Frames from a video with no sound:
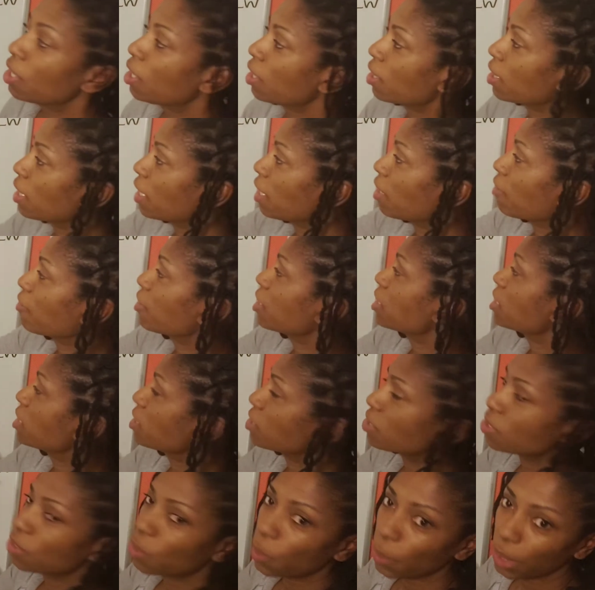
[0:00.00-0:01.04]
the area is
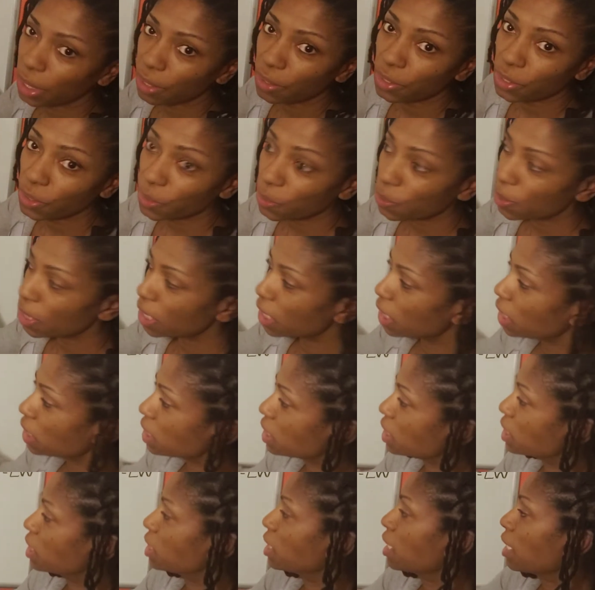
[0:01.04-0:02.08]
in square
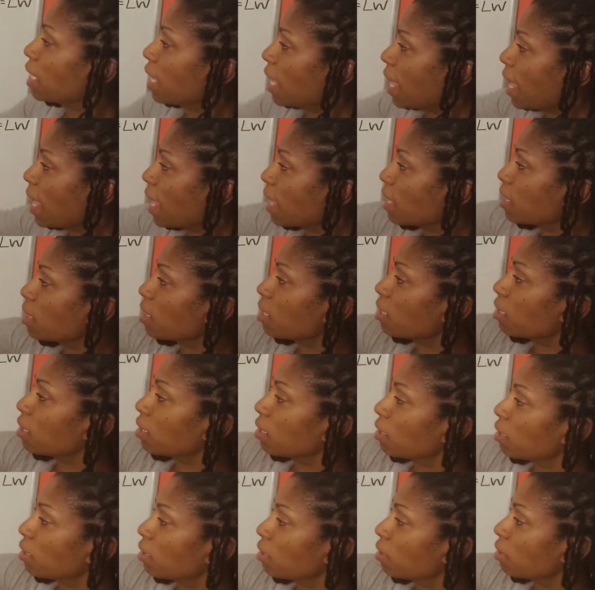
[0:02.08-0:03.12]
units, and
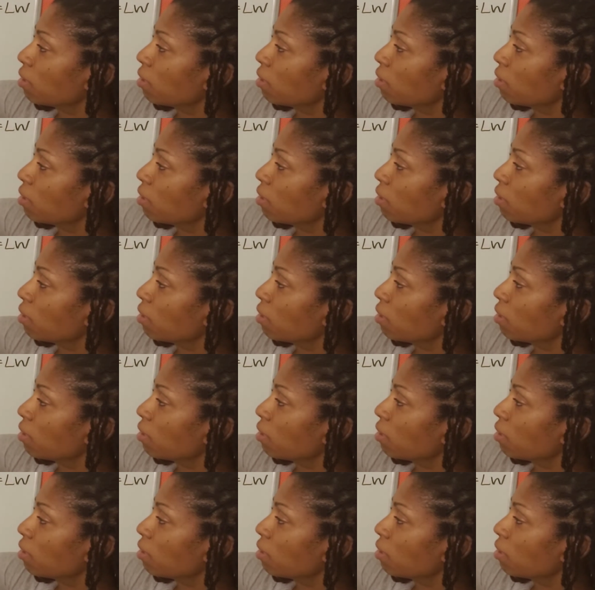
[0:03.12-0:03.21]
the